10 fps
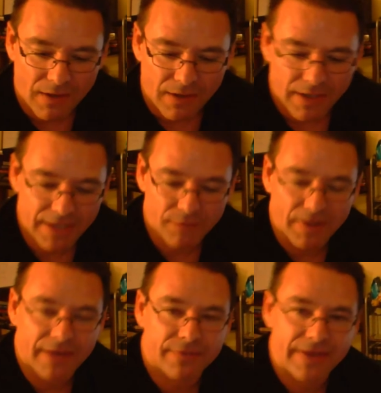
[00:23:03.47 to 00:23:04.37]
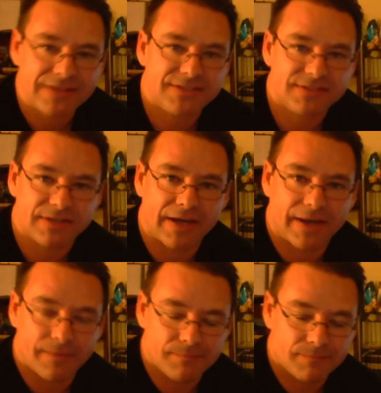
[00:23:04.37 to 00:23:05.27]
anyway, that's
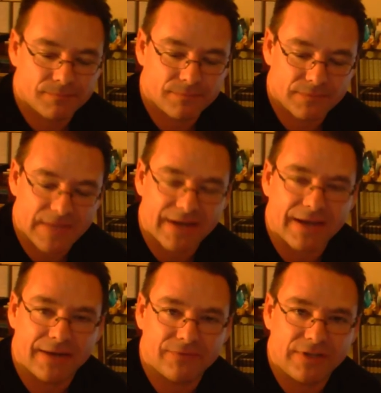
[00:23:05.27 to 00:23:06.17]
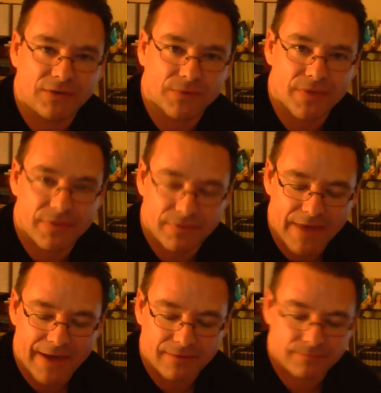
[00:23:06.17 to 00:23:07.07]
that kind of deals with
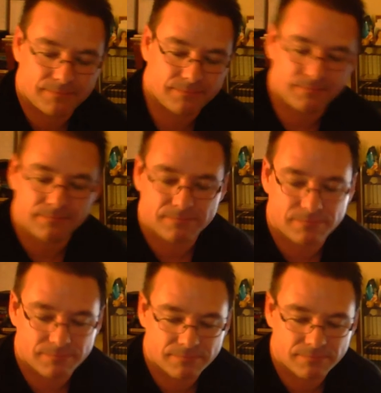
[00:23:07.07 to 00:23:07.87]
that.